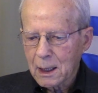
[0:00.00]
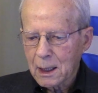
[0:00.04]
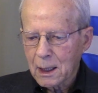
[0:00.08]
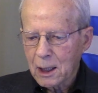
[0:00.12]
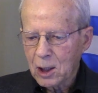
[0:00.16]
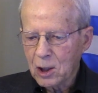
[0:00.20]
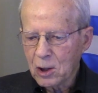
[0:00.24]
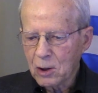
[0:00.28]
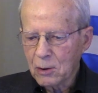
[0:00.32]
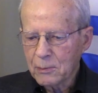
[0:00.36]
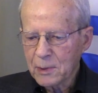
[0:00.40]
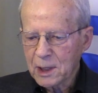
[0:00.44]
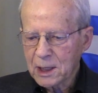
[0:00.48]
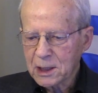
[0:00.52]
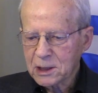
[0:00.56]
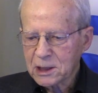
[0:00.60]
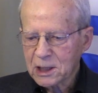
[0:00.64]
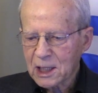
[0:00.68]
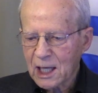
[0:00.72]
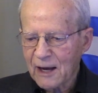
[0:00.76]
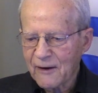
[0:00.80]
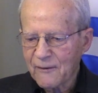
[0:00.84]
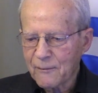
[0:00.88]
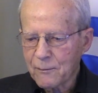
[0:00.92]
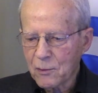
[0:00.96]
Humans
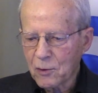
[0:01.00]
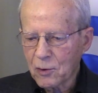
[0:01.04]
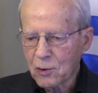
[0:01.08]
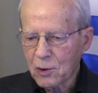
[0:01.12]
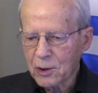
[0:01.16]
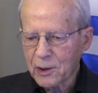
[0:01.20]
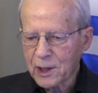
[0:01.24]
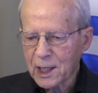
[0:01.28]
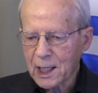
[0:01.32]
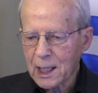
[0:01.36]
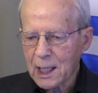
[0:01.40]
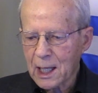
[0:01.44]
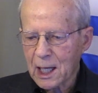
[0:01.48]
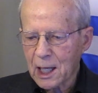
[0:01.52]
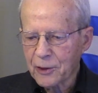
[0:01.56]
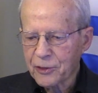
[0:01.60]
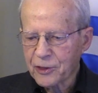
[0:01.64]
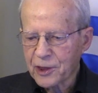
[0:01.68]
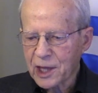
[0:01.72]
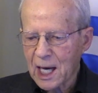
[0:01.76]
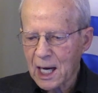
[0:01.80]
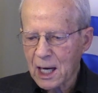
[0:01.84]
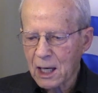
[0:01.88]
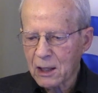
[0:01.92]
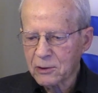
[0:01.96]
have more than
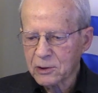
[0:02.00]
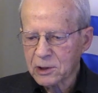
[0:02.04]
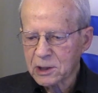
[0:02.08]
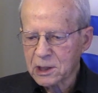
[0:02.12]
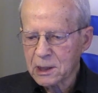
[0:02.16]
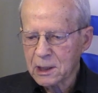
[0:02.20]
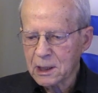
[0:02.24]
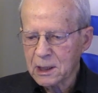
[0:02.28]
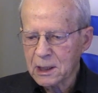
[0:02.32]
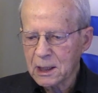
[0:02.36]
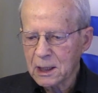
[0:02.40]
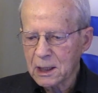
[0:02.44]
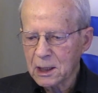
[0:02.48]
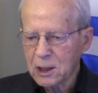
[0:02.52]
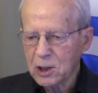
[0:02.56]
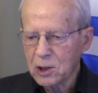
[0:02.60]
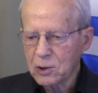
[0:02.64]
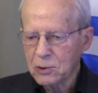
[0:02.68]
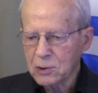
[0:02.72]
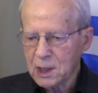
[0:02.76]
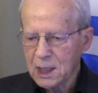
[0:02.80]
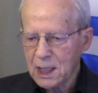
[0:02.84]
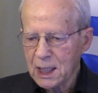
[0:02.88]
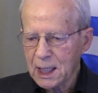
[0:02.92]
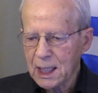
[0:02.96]
1,000
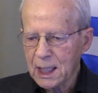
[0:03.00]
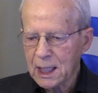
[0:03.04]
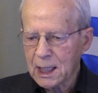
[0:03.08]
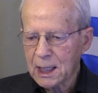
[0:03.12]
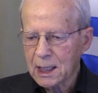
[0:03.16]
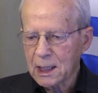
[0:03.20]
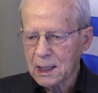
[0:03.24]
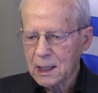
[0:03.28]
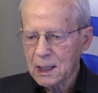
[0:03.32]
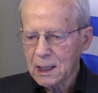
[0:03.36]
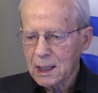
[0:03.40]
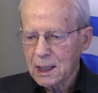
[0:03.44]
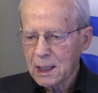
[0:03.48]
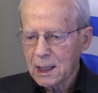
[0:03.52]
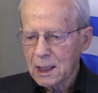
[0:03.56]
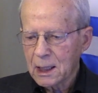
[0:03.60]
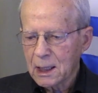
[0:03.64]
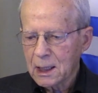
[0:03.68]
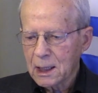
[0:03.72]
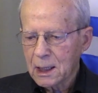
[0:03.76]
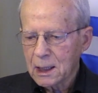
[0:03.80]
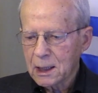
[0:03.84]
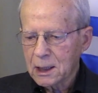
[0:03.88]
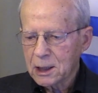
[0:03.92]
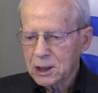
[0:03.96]
unique
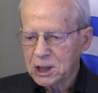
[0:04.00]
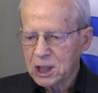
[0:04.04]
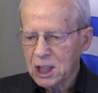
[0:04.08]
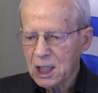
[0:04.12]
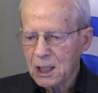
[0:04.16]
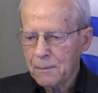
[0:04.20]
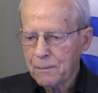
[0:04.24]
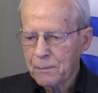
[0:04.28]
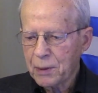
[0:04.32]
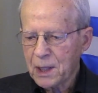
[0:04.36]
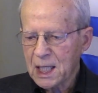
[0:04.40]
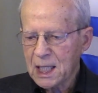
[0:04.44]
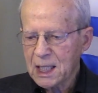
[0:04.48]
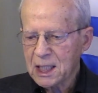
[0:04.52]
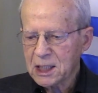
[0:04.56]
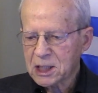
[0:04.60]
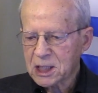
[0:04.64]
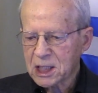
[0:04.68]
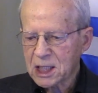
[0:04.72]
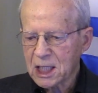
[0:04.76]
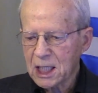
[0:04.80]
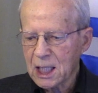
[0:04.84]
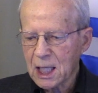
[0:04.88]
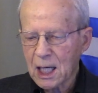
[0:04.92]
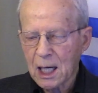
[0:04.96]

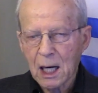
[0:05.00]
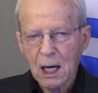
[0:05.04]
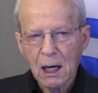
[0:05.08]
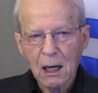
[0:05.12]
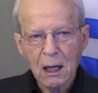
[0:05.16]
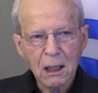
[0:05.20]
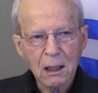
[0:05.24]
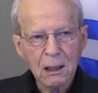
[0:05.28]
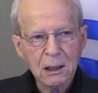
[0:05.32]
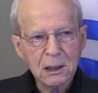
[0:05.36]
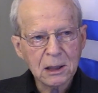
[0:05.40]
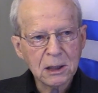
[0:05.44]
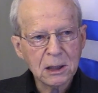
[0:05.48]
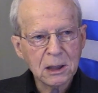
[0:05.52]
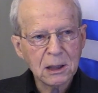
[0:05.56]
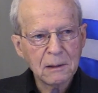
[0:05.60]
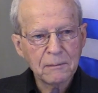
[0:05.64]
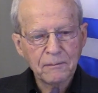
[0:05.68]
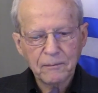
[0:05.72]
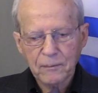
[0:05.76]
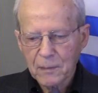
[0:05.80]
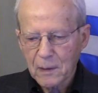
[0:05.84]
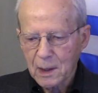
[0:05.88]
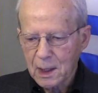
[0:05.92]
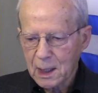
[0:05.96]
GPCRs
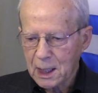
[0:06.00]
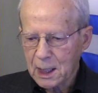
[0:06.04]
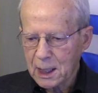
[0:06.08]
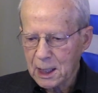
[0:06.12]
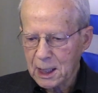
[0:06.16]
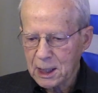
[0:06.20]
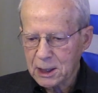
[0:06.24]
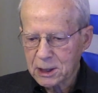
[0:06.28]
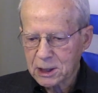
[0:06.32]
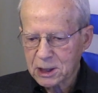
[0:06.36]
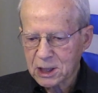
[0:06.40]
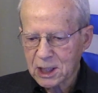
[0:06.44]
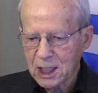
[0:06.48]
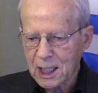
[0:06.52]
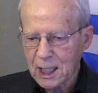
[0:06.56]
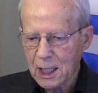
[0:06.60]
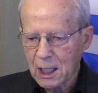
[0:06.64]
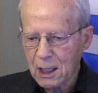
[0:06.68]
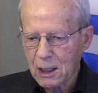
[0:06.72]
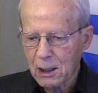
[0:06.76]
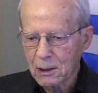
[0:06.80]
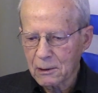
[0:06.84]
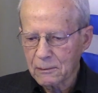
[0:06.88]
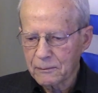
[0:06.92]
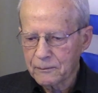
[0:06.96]
in each
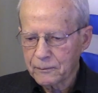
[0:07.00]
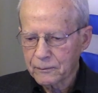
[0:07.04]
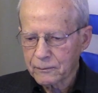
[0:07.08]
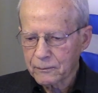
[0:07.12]
cell,